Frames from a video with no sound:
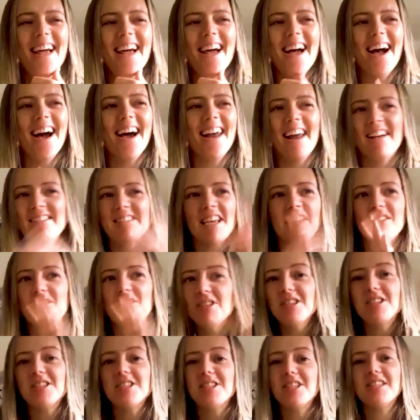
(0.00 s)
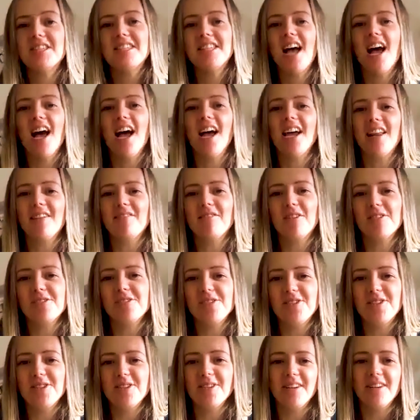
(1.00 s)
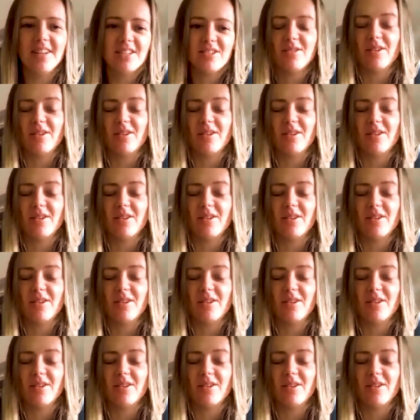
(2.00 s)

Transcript: and I was like, "Oh, this is a sign. I've got to do it."